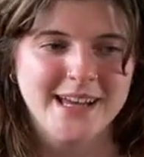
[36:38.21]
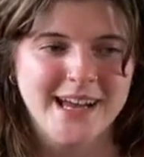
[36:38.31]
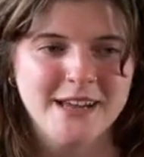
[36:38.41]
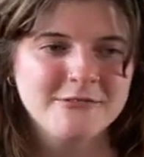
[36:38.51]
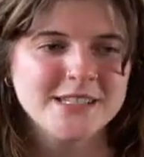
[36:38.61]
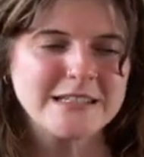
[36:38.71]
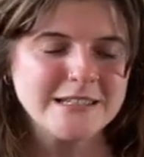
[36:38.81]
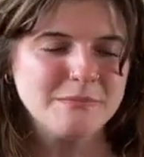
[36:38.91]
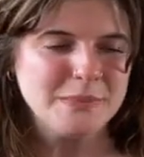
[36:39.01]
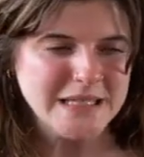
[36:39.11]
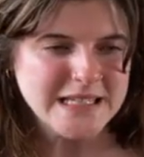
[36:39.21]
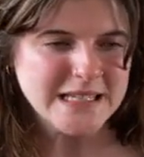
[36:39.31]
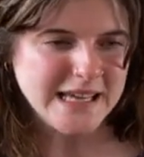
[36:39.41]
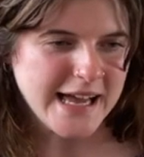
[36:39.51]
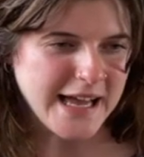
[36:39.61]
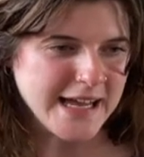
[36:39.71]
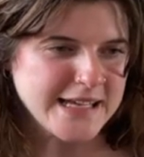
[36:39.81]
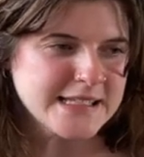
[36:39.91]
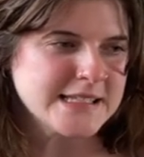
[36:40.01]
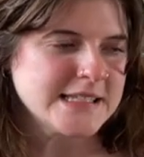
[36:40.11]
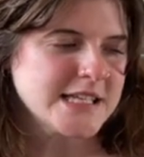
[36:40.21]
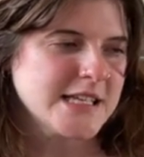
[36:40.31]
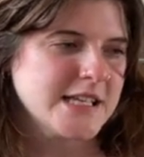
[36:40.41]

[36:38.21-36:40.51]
I'm just gonna be as,